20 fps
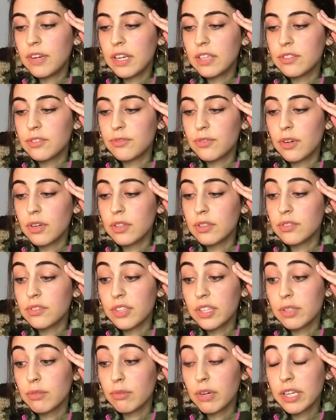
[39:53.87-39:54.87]
as far as
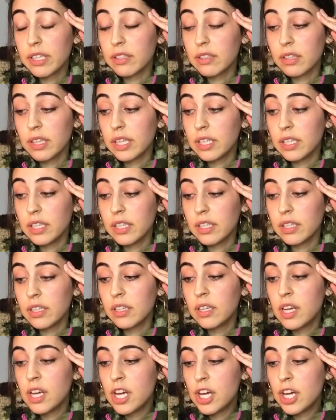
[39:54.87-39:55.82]
like regulating